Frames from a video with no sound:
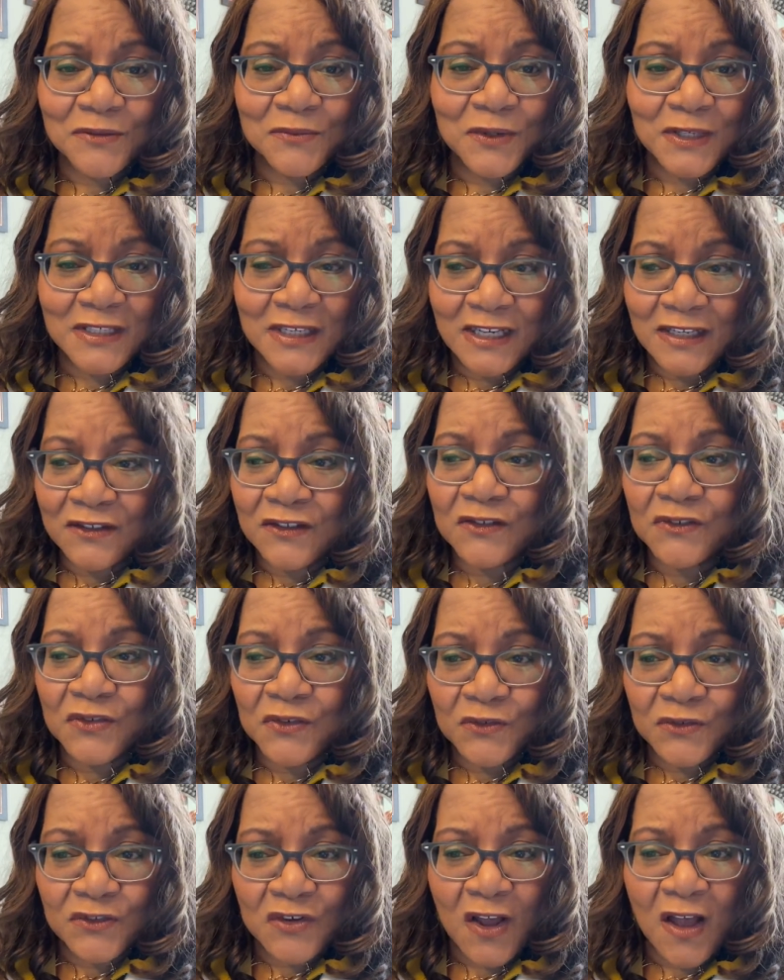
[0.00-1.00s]
we need the two
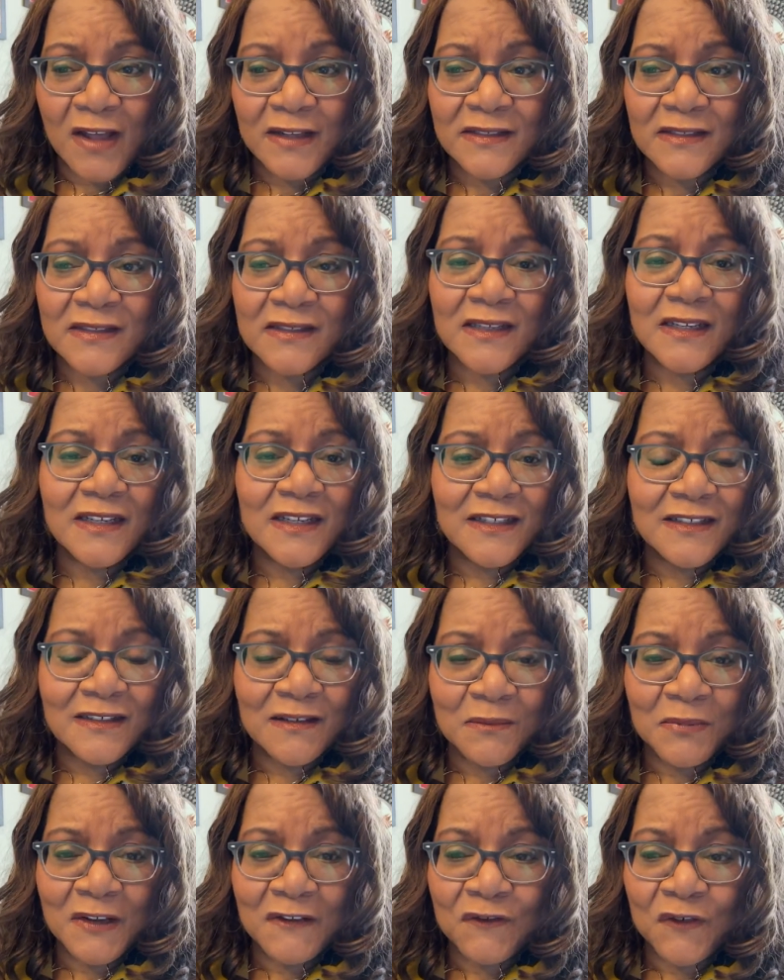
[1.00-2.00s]
shots to
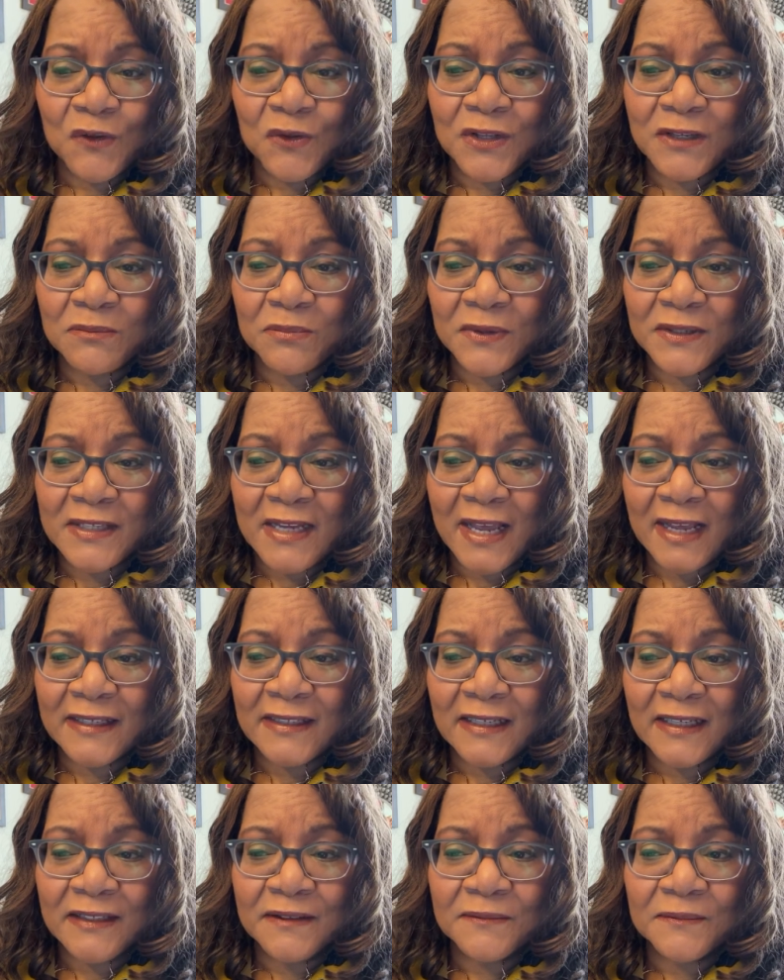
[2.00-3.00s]
be fully
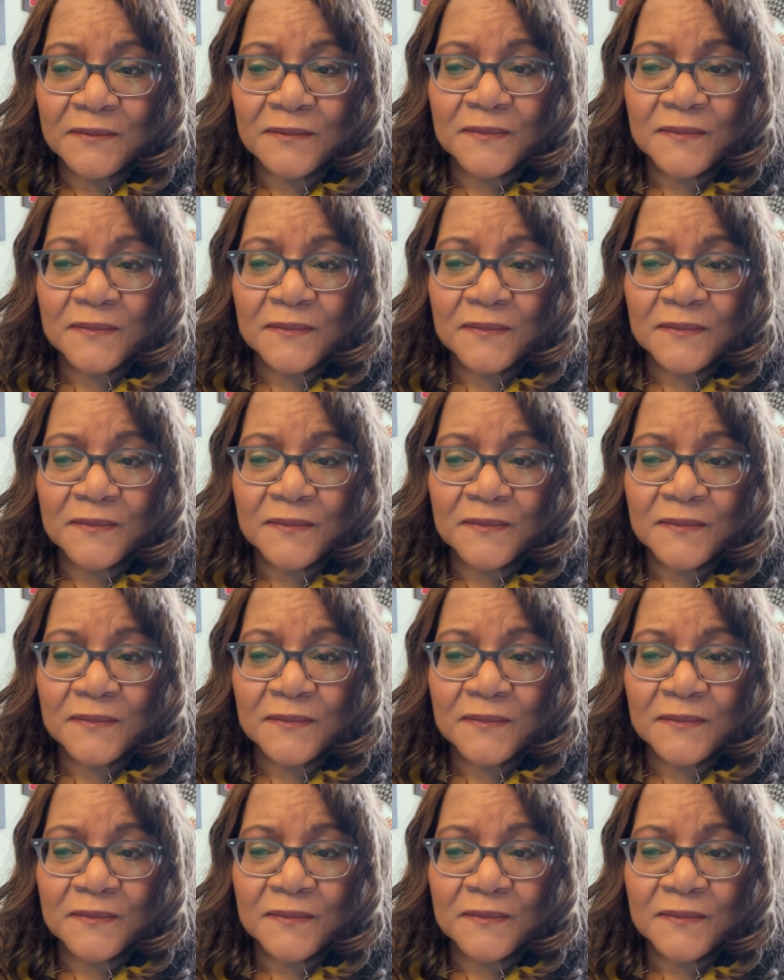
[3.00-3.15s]
protected.